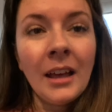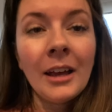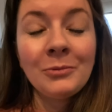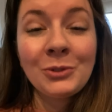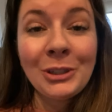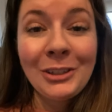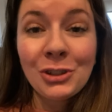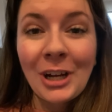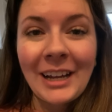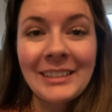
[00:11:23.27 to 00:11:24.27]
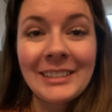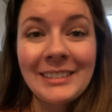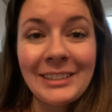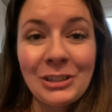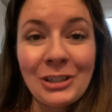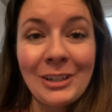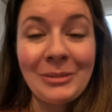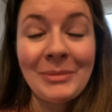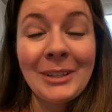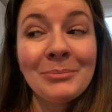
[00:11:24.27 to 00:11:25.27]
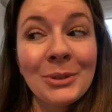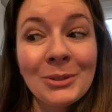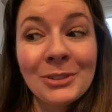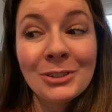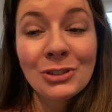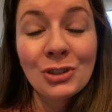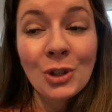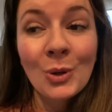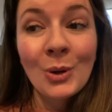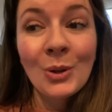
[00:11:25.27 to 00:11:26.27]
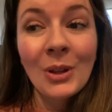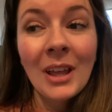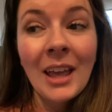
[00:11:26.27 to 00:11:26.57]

I'm really trying to teach him impulse control